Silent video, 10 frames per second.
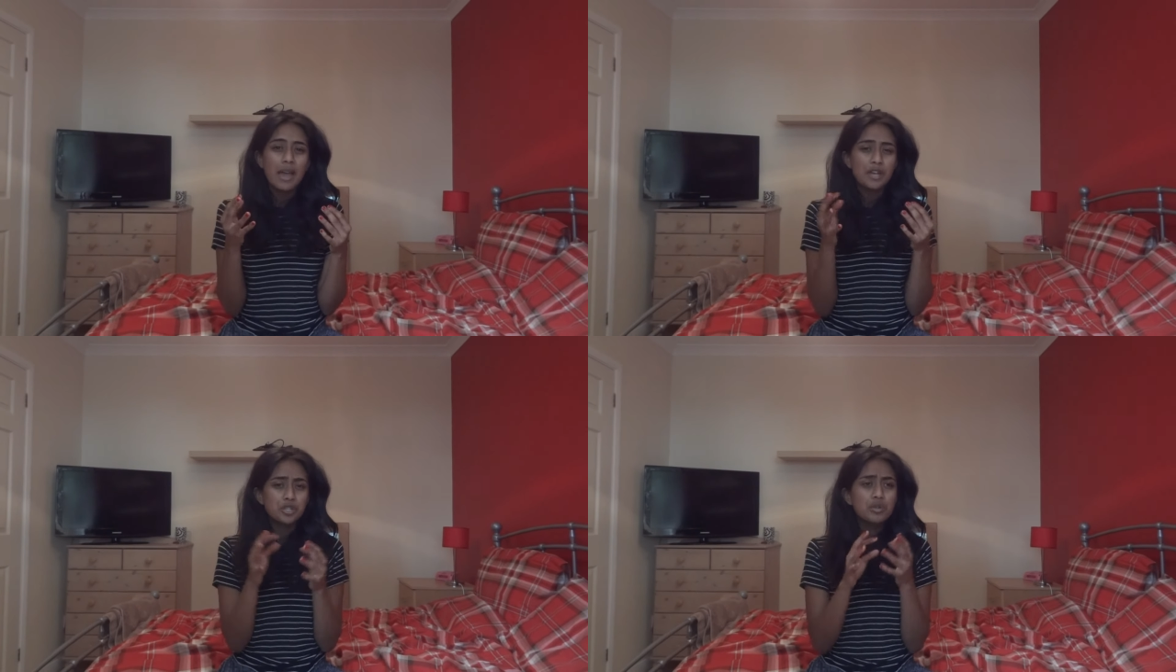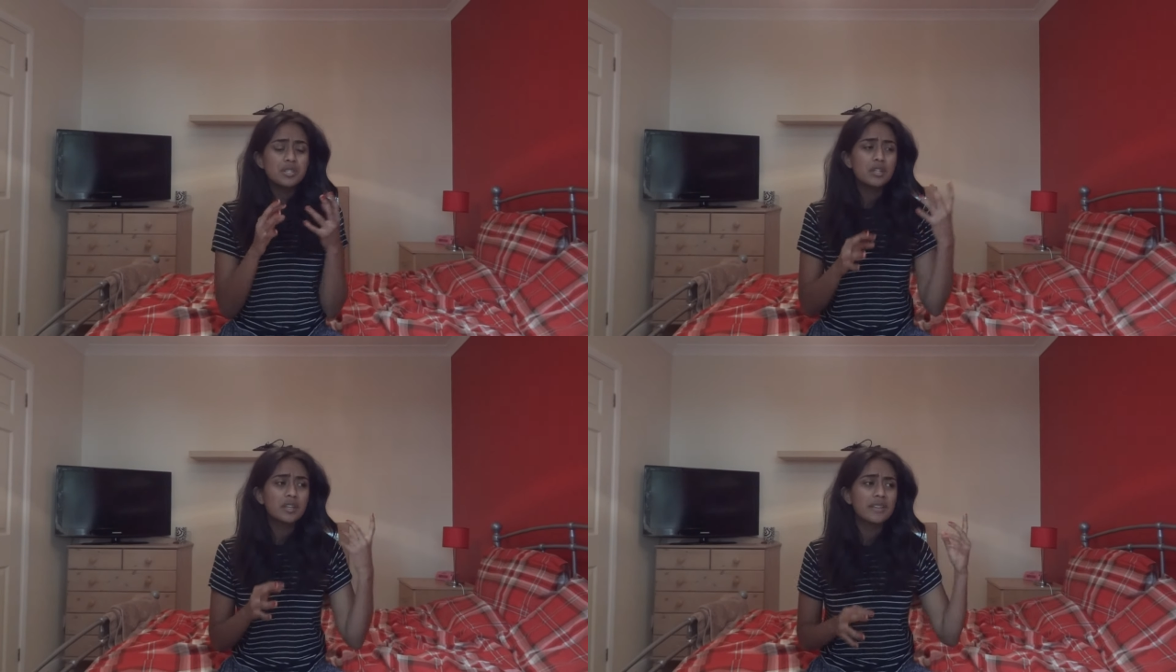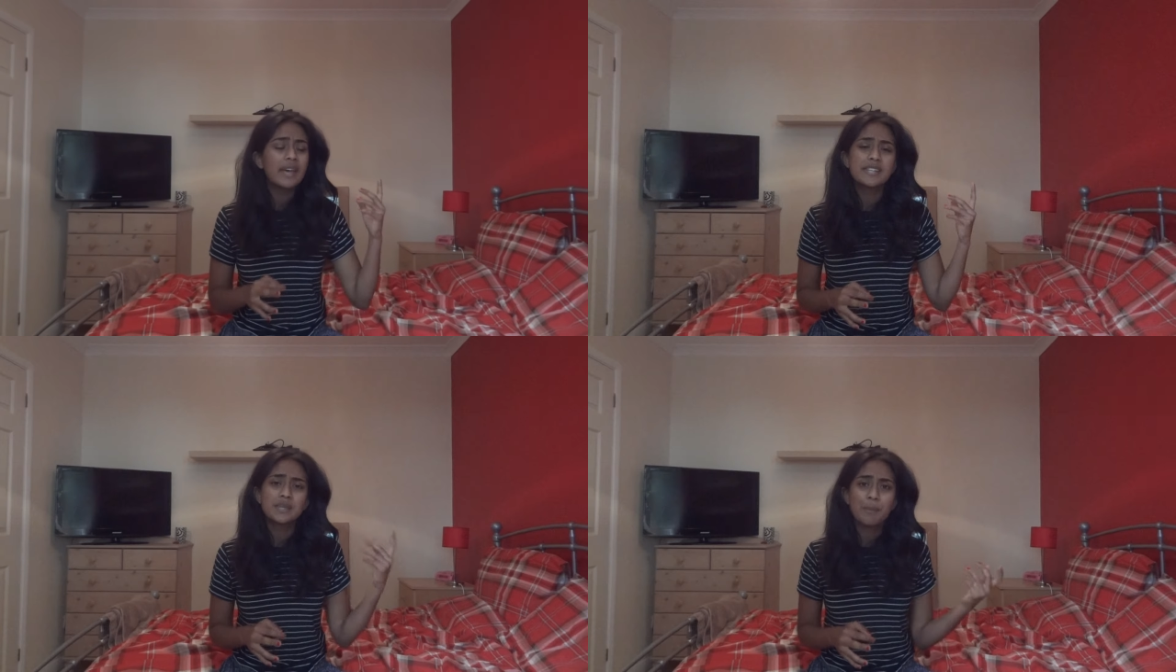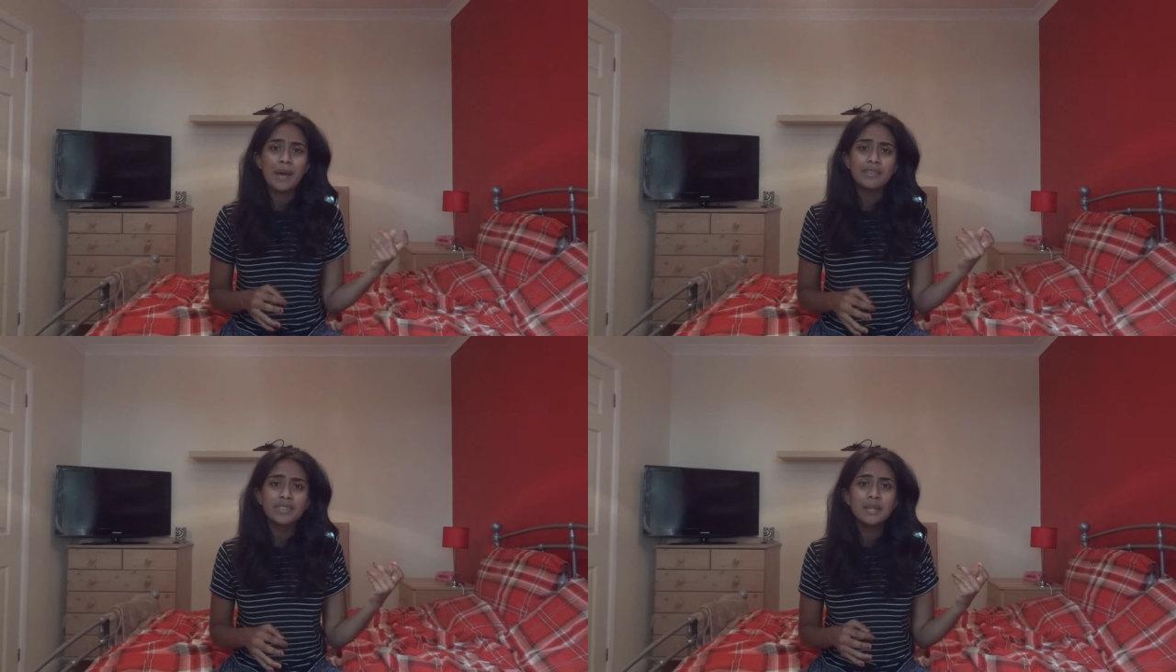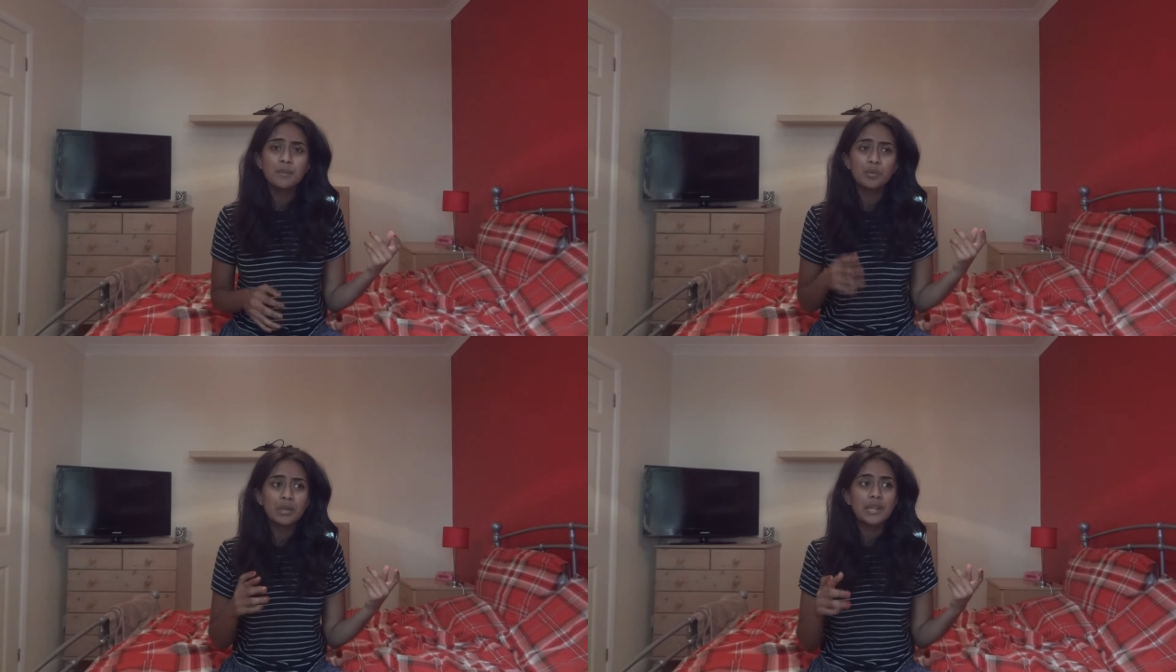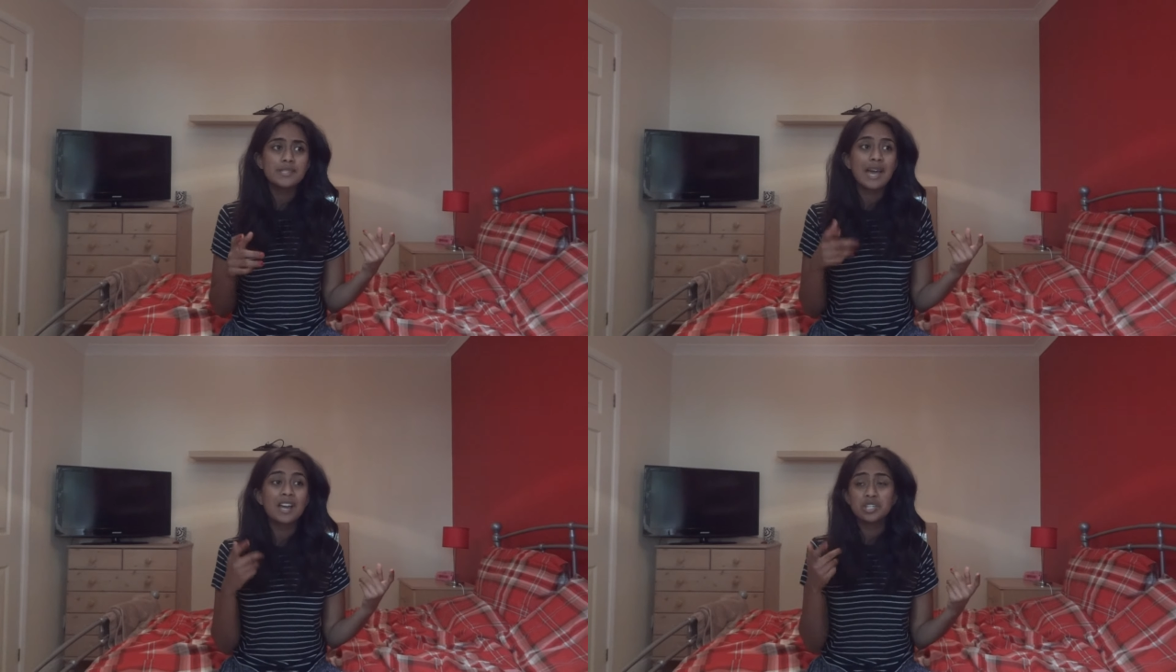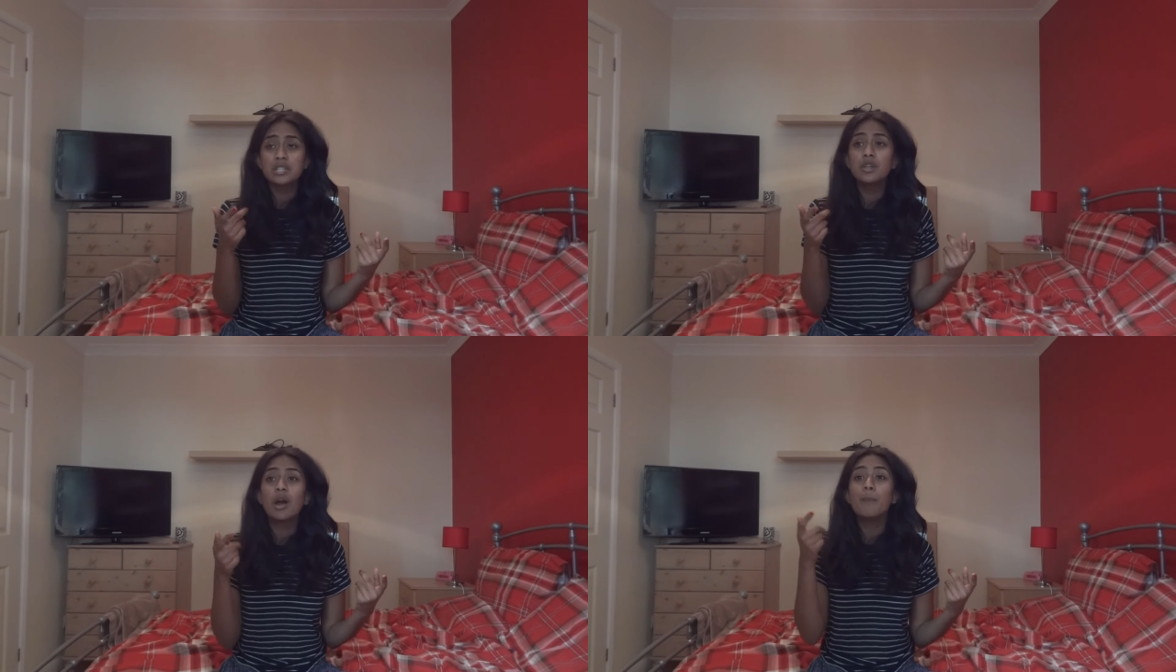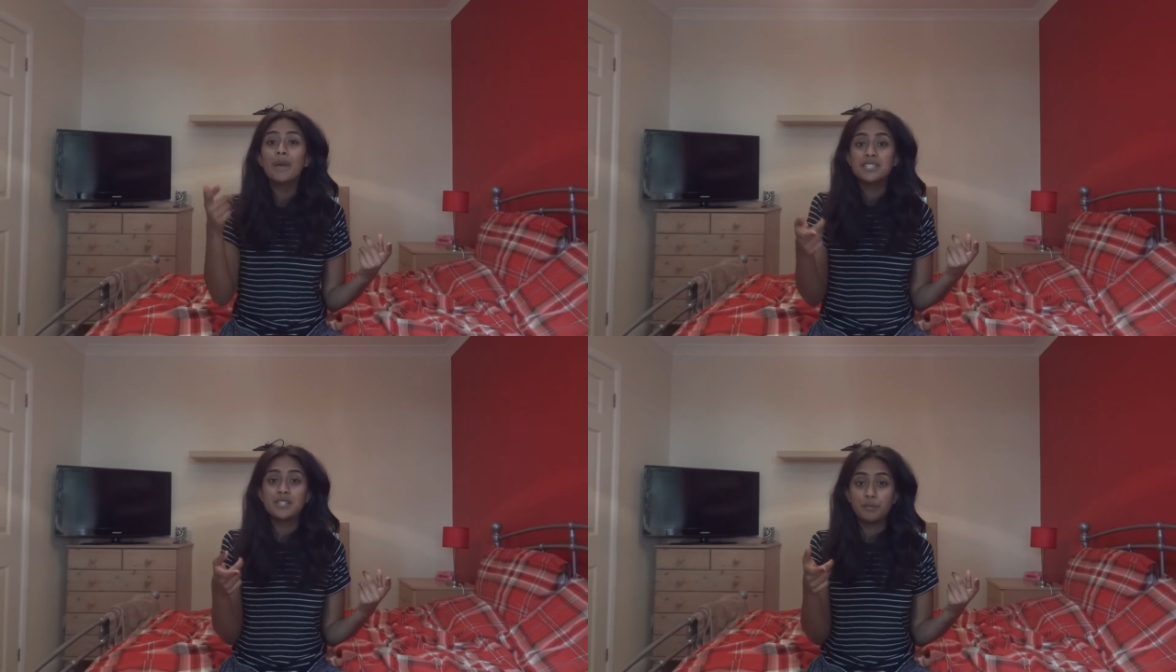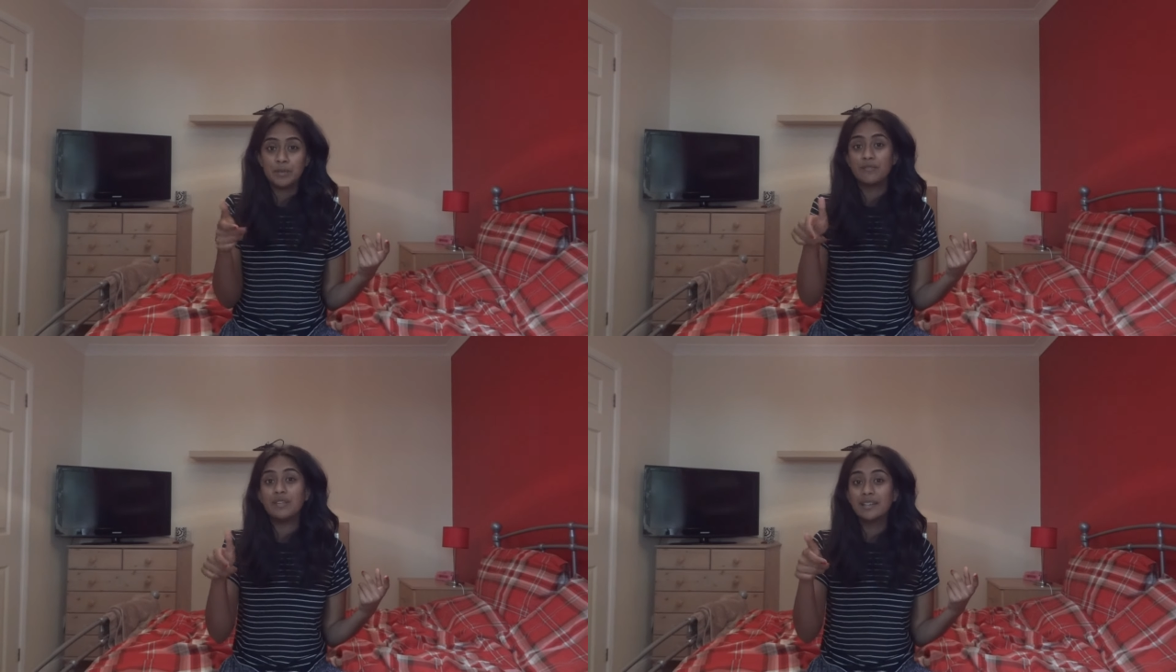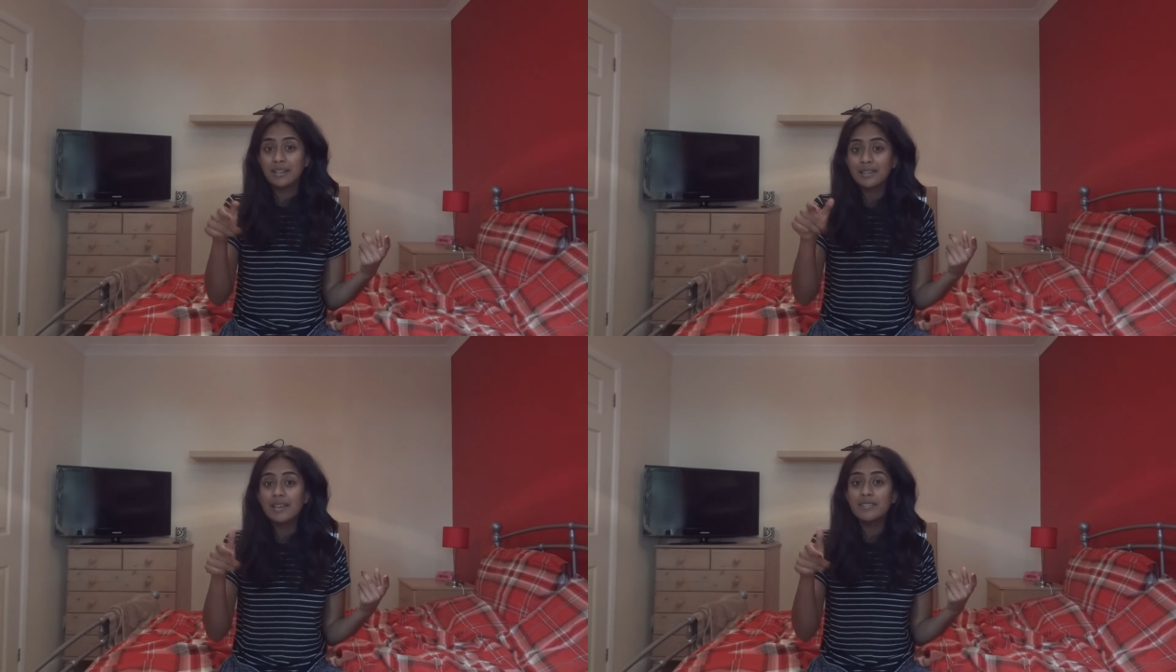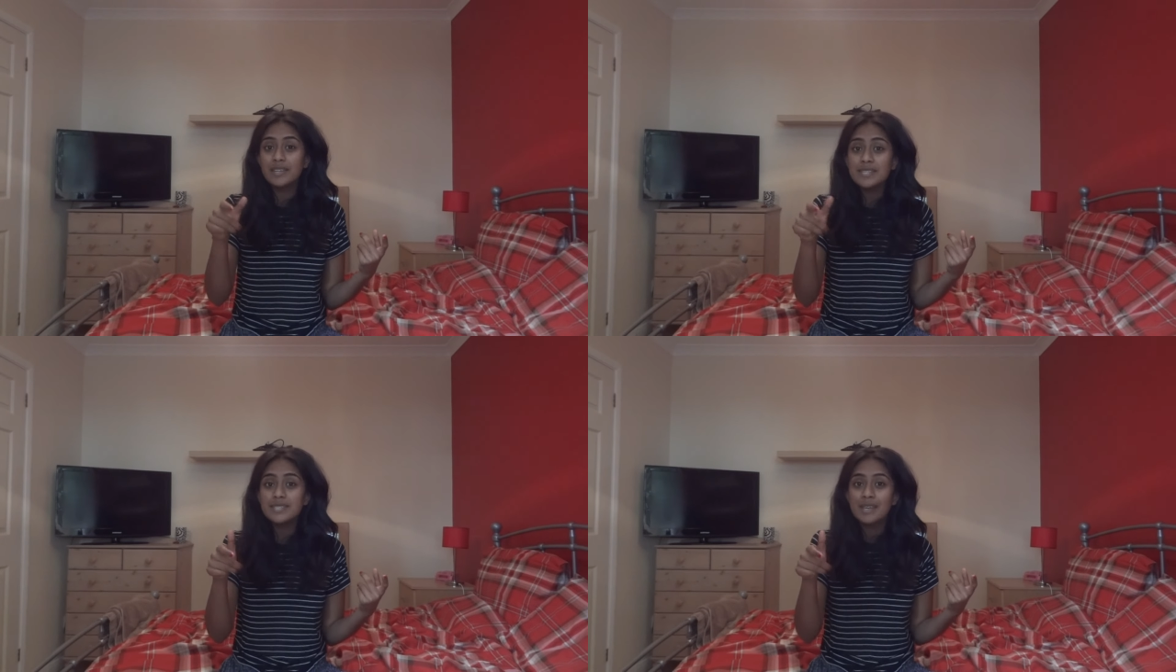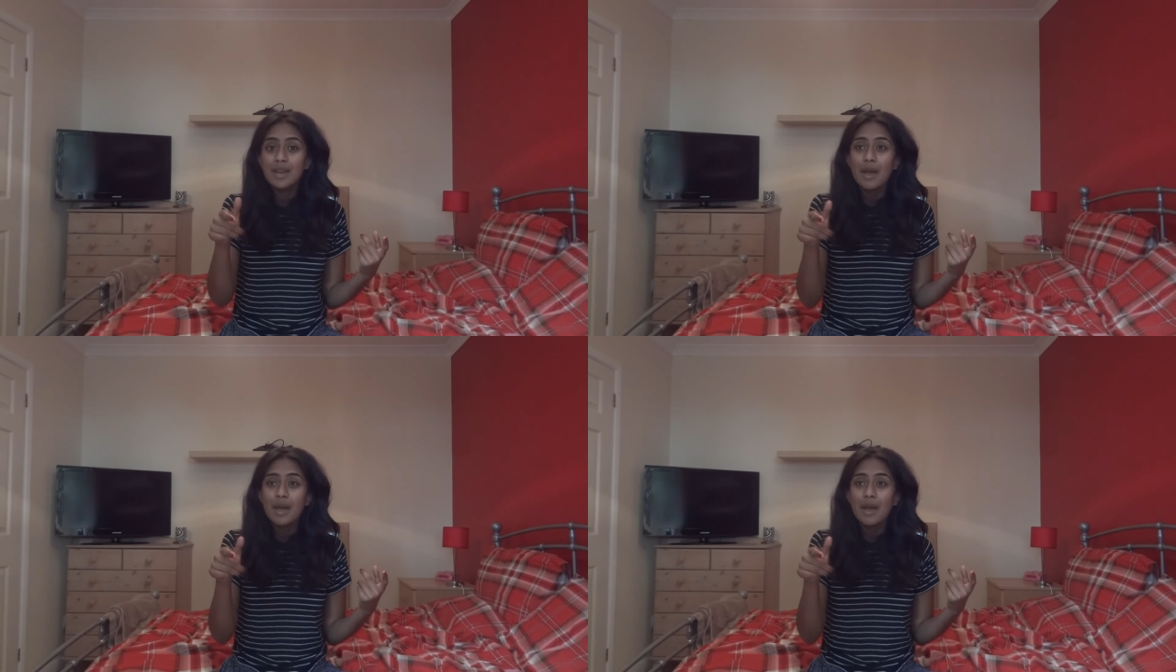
And don't look at that as a bad thing, but realise that actually, you know, I'm meant to be feeling like this.